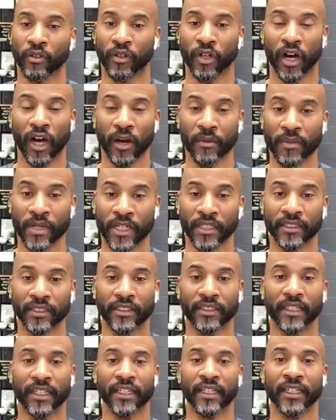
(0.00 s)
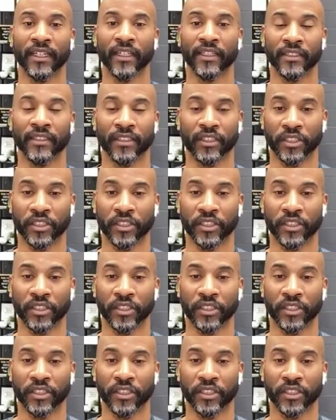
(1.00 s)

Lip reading: comments and